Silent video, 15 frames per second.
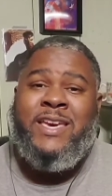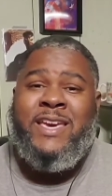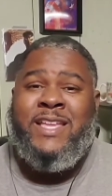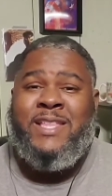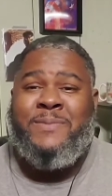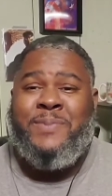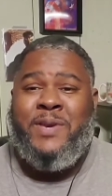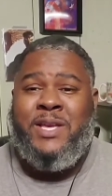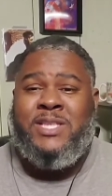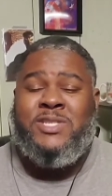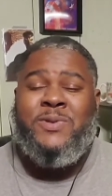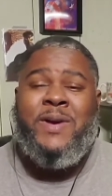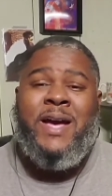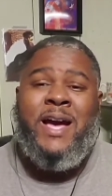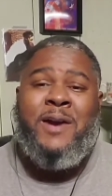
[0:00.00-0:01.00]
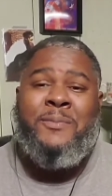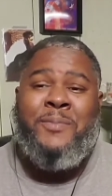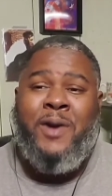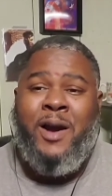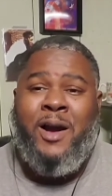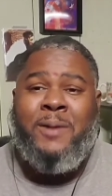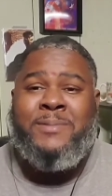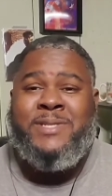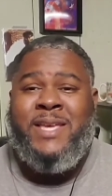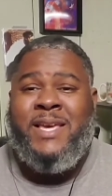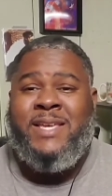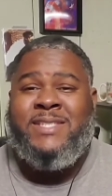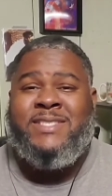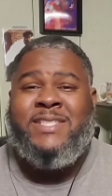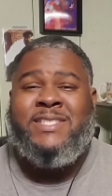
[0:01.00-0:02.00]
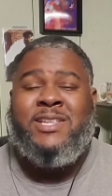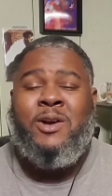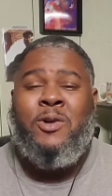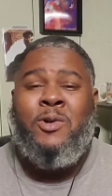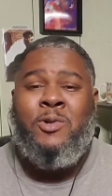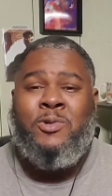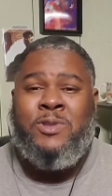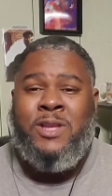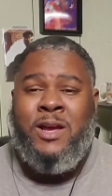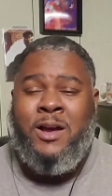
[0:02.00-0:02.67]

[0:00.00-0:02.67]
It depends on how Bob takes this whole